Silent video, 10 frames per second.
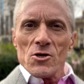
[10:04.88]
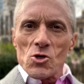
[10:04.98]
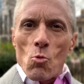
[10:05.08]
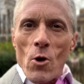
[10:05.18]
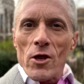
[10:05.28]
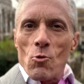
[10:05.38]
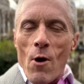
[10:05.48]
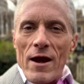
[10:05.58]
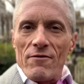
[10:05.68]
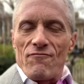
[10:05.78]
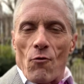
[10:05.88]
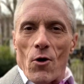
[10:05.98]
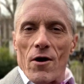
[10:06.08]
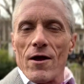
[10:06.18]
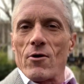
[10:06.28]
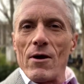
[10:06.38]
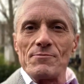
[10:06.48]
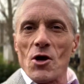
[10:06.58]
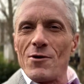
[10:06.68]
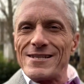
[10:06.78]
So what are you waiting for?
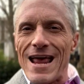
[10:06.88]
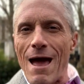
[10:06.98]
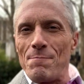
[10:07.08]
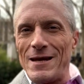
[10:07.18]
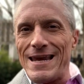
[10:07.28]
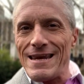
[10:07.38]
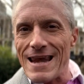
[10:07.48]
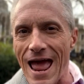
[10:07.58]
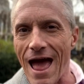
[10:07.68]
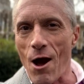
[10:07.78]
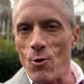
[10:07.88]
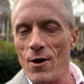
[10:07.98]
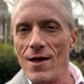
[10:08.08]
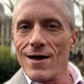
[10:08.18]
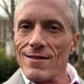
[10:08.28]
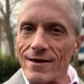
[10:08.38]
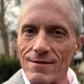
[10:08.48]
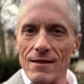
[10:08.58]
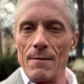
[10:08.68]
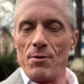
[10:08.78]
Crypto is happening now. Click
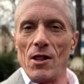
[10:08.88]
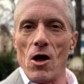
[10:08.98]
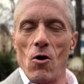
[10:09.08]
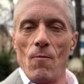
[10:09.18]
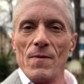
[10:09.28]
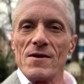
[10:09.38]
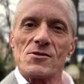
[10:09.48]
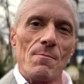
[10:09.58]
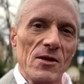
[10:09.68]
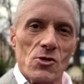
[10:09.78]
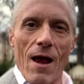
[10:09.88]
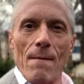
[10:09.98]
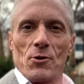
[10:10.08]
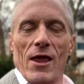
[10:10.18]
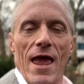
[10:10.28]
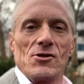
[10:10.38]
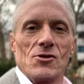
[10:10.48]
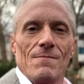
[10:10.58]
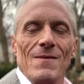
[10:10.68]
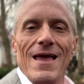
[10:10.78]
the link below, submit your
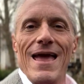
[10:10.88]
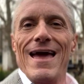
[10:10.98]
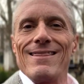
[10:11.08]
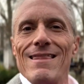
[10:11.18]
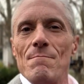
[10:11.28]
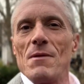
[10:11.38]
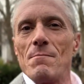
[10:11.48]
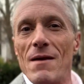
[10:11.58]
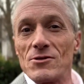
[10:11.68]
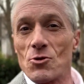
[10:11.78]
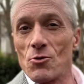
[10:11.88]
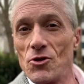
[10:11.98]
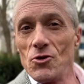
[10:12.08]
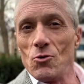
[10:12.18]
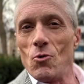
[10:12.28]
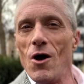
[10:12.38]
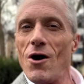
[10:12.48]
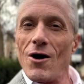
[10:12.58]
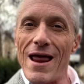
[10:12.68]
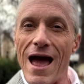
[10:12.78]
application, and let me mentor you
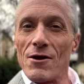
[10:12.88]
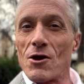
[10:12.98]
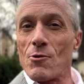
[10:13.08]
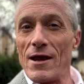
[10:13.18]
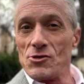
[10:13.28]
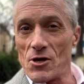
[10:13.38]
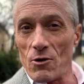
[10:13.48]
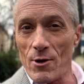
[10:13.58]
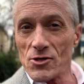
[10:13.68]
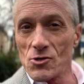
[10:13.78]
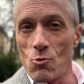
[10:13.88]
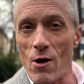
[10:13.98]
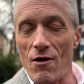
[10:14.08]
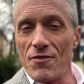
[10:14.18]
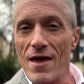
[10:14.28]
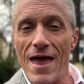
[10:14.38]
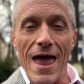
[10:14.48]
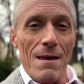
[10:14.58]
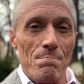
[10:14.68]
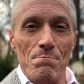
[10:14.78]
on how to create generational wealth
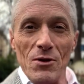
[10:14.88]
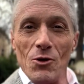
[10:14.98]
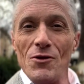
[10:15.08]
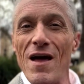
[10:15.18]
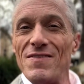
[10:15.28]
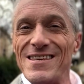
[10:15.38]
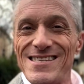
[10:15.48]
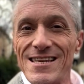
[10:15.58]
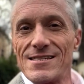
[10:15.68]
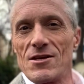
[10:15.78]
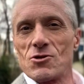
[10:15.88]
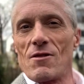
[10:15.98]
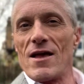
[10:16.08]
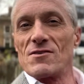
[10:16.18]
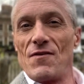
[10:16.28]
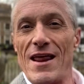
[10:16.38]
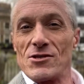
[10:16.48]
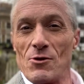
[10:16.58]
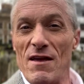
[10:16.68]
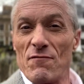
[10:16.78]
and build the decentralized
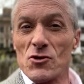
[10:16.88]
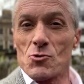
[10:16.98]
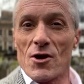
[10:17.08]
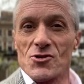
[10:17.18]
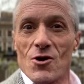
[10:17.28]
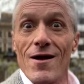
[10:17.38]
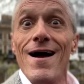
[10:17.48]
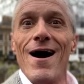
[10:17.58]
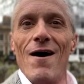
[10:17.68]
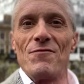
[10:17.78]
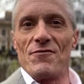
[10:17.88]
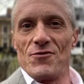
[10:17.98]
financial infrastructure of the